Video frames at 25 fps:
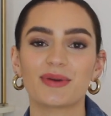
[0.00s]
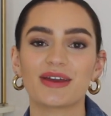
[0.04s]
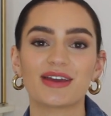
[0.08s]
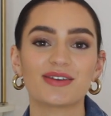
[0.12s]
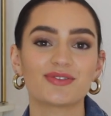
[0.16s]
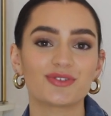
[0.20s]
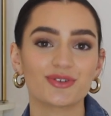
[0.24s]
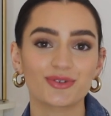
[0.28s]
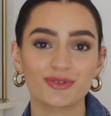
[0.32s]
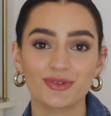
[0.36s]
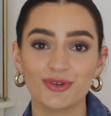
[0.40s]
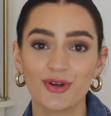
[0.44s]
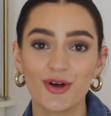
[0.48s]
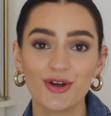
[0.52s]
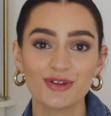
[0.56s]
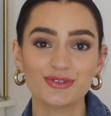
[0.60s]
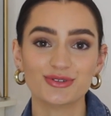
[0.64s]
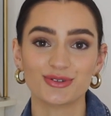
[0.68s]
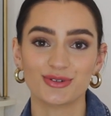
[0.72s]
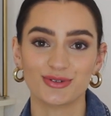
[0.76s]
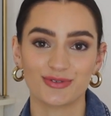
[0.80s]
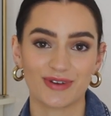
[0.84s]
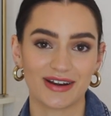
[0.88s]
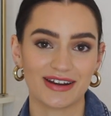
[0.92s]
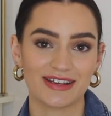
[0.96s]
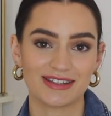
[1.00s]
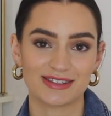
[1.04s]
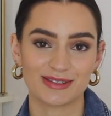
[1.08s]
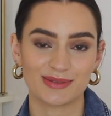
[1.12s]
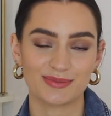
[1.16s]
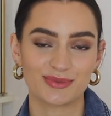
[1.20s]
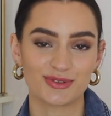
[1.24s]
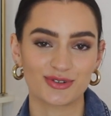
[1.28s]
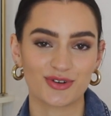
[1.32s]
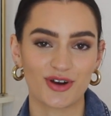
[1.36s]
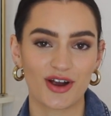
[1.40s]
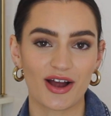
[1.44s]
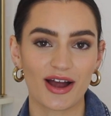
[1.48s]
But if you're not already
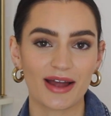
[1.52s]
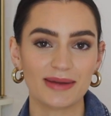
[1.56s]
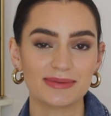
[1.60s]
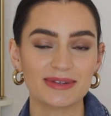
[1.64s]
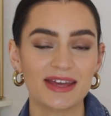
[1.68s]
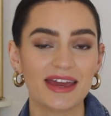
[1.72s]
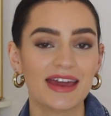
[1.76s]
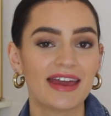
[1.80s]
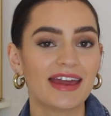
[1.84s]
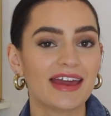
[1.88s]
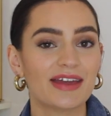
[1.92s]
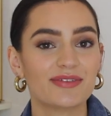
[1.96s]
subscribed,